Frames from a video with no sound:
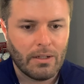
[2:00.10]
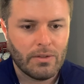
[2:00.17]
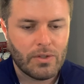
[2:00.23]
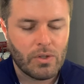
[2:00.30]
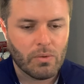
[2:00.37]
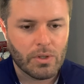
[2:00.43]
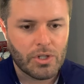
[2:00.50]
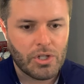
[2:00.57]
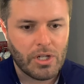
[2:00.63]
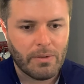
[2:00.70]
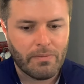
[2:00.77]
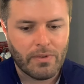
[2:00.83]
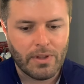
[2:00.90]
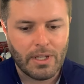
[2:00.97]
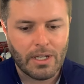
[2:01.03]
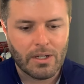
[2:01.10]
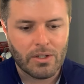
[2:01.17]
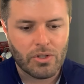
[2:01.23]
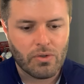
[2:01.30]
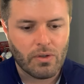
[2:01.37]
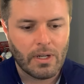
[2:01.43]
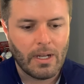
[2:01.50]
stewardship for the
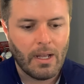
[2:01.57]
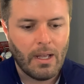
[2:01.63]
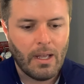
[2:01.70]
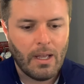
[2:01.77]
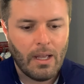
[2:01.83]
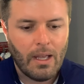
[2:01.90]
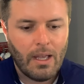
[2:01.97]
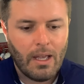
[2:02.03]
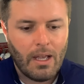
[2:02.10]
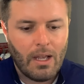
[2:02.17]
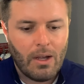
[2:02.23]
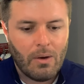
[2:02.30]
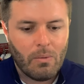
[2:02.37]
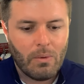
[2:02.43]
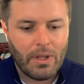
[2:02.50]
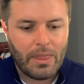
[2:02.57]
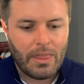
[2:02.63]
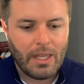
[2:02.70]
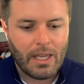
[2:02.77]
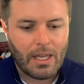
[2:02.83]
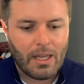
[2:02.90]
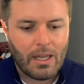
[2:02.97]
industry, we
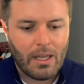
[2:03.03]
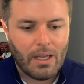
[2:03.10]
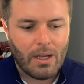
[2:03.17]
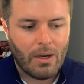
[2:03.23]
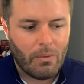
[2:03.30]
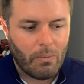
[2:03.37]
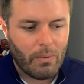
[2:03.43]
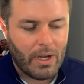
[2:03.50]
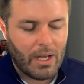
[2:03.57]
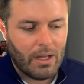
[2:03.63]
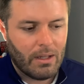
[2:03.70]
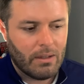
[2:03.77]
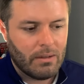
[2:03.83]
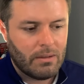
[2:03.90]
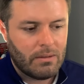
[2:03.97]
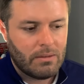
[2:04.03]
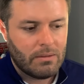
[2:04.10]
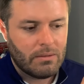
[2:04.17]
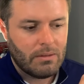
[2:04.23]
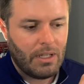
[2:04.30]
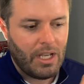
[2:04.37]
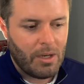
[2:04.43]
think, well,
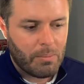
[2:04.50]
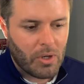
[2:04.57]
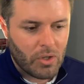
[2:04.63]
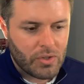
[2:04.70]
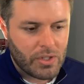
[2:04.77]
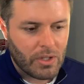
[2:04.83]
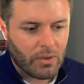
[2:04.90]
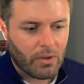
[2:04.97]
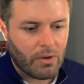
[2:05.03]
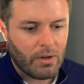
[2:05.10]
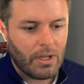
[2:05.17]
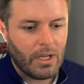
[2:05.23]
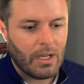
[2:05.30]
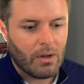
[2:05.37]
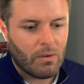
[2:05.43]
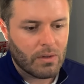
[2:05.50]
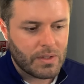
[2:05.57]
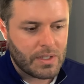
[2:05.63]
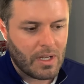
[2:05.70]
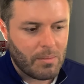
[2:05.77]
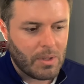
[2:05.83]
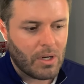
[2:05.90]
in-person learning or
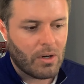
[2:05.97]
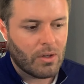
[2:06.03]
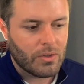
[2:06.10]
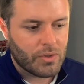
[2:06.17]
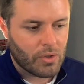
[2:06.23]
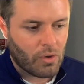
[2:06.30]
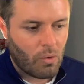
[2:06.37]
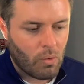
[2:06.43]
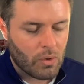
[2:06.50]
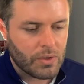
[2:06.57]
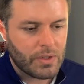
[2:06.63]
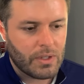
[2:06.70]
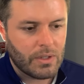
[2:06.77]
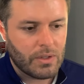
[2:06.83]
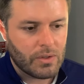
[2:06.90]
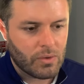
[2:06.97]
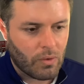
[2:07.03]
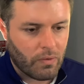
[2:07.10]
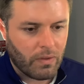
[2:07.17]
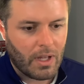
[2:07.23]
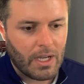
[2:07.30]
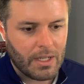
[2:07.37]
seminars or courses or
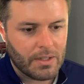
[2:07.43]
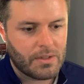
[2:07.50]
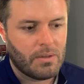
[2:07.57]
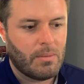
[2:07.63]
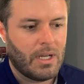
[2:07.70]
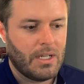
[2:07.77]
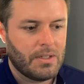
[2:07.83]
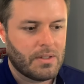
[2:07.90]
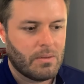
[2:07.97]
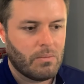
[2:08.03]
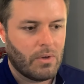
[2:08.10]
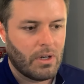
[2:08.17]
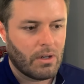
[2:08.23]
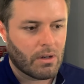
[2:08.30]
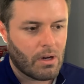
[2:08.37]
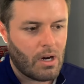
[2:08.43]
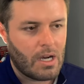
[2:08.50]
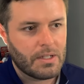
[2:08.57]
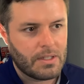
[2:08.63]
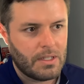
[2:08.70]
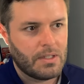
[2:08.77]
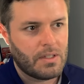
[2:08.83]
flying somebody somewhere
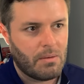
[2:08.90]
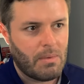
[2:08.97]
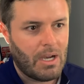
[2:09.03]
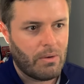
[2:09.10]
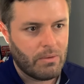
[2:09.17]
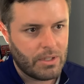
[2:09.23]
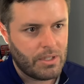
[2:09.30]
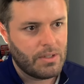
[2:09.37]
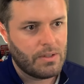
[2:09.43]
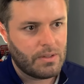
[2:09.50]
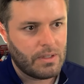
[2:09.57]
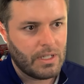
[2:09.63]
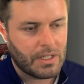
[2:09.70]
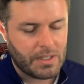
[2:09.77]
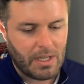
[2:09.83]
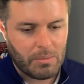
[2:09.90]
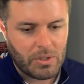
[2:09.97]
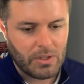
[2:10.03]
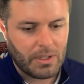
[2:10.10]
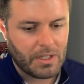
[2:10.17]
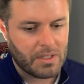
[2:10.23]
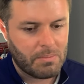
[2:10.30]
costs this amount, which is
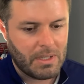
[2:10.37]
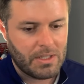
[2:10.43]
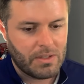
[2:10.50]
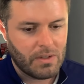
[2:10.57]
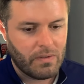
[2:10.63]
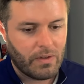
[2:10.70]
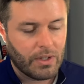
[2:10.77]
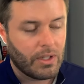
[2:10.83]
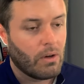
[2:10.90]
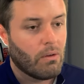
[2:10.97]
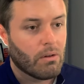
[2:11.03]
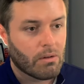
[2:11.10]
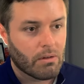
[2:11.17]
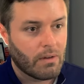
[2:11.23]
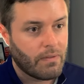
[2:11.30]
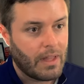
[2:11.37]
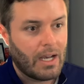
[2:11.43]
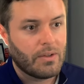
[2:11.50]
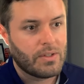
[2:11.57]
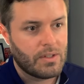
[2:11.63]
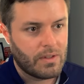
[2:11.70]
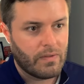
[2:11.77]
exceptionally expensive, on the order of
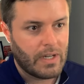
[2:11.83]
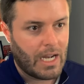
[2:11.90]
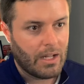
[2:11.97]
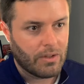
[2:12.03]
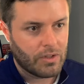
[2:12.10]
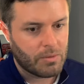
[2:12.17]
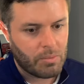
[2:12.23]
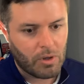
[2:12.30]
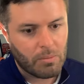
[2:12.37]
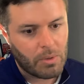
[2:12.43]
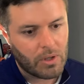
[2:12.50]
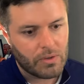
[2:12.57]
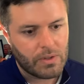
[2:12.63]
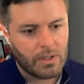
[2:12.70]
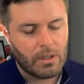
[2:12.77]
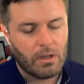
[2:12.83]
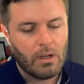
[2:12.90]
thousands of dollars per person.